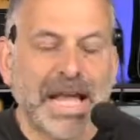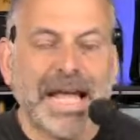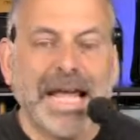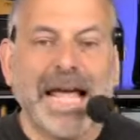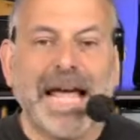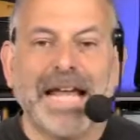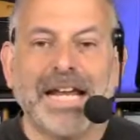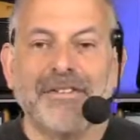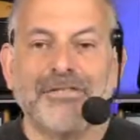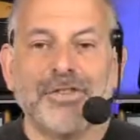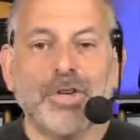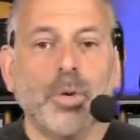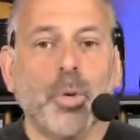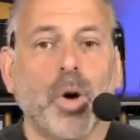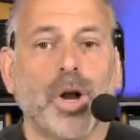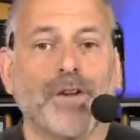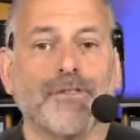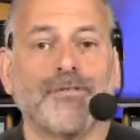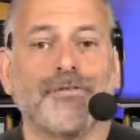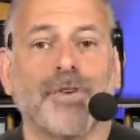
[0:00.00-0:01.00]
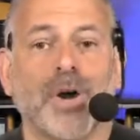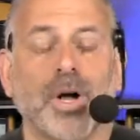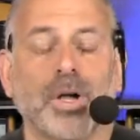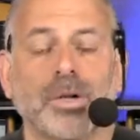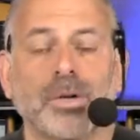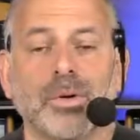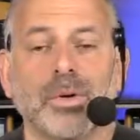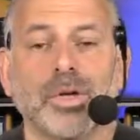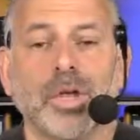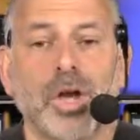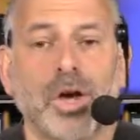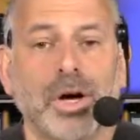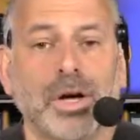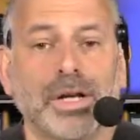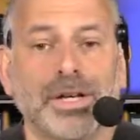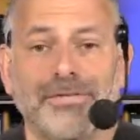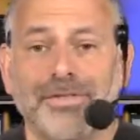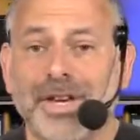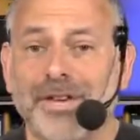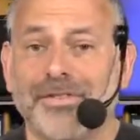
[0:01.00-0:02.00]
and if you want to follow
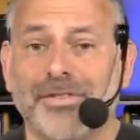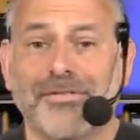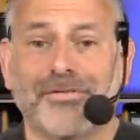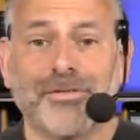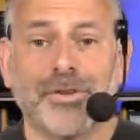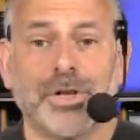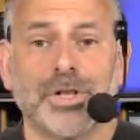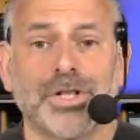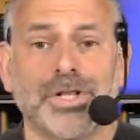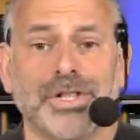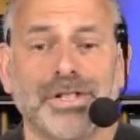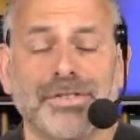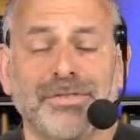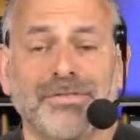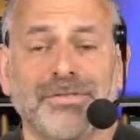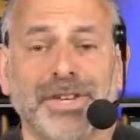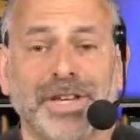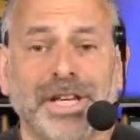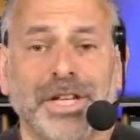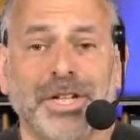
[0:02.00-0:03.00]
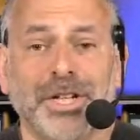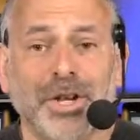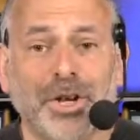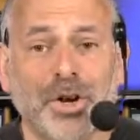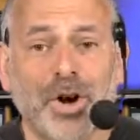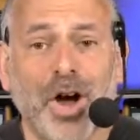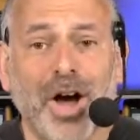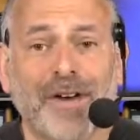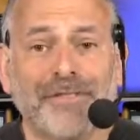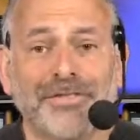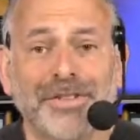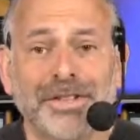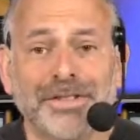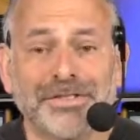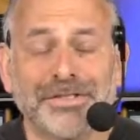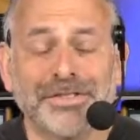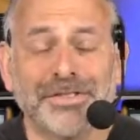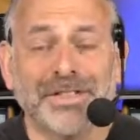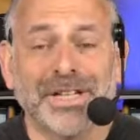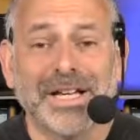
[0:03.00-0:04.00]
along, if you have a Versive in your
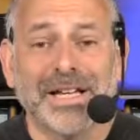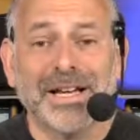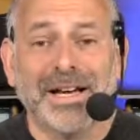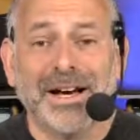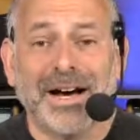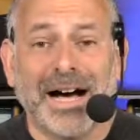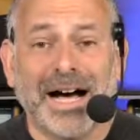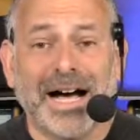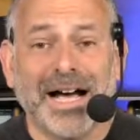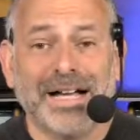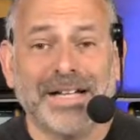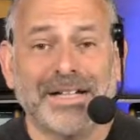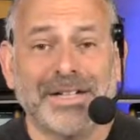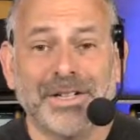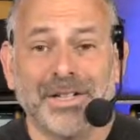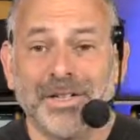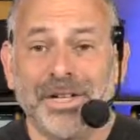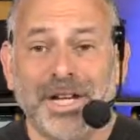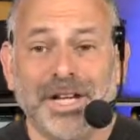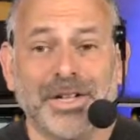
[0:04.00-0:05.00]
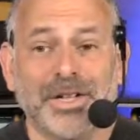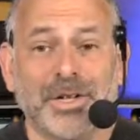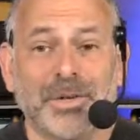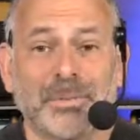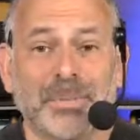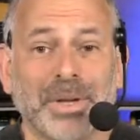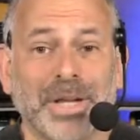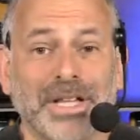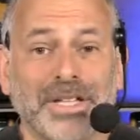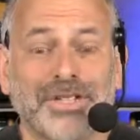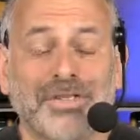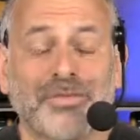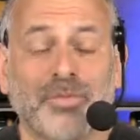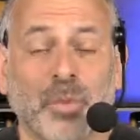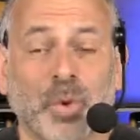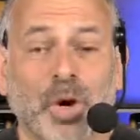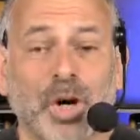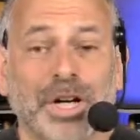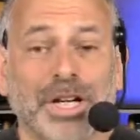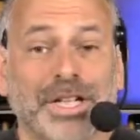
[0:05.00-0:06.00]
office, at your place of
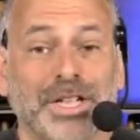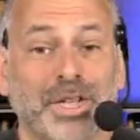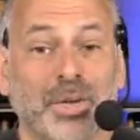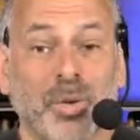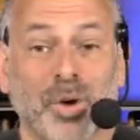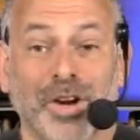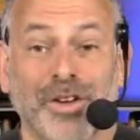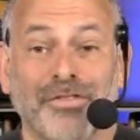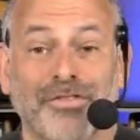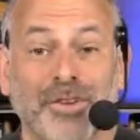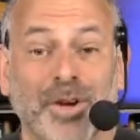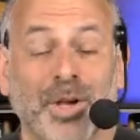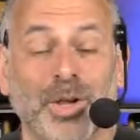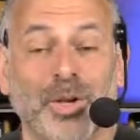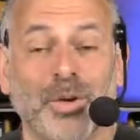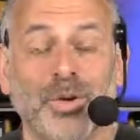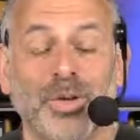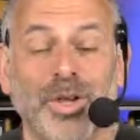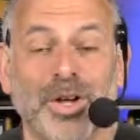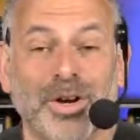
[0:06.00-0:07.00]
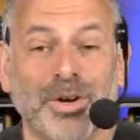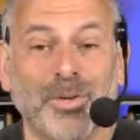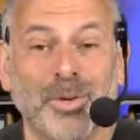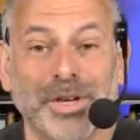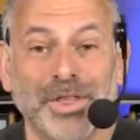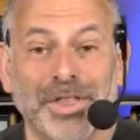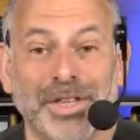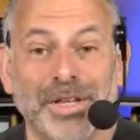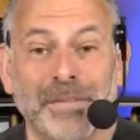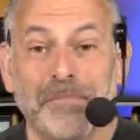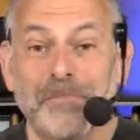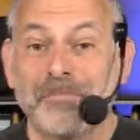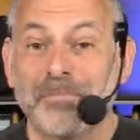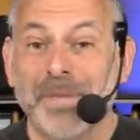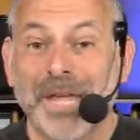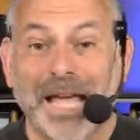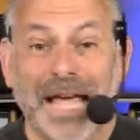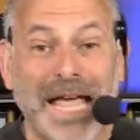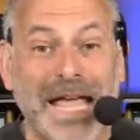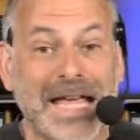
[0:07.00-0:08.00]
work, and you want to follow along with it,
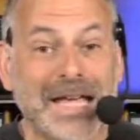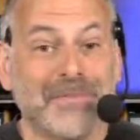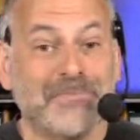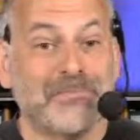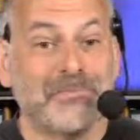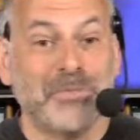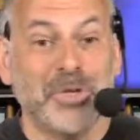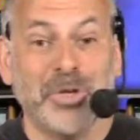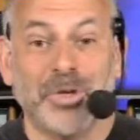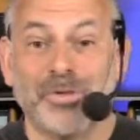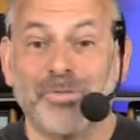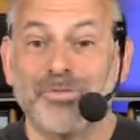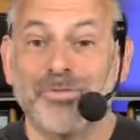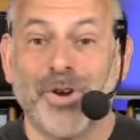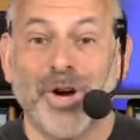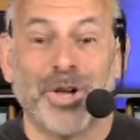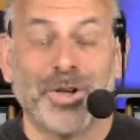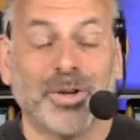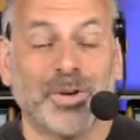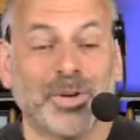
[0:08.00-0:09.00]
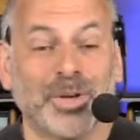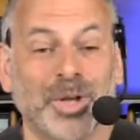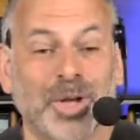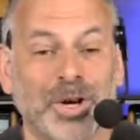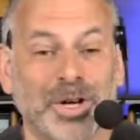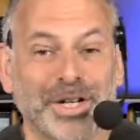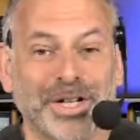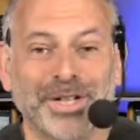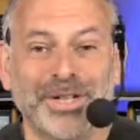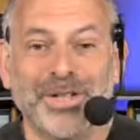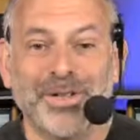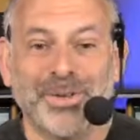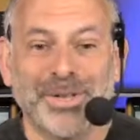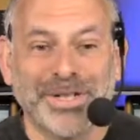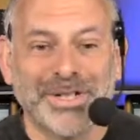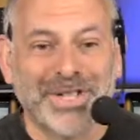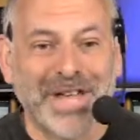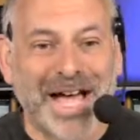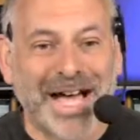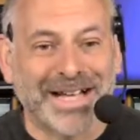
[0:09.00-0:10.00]
hey, you can follow along and do
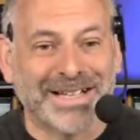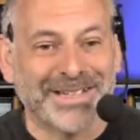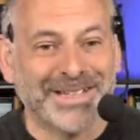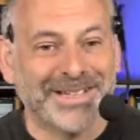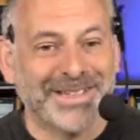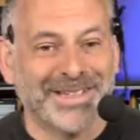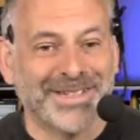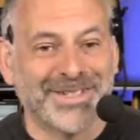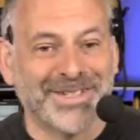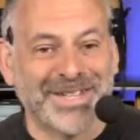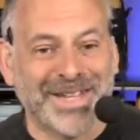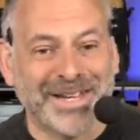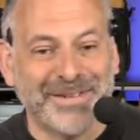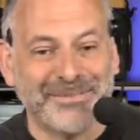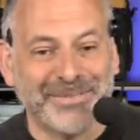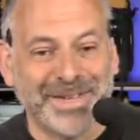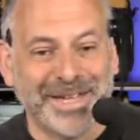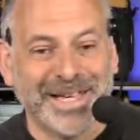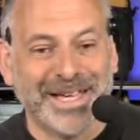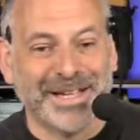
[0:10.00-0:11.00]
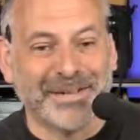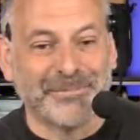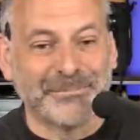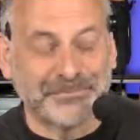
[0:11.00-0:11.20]
exactly the same thing.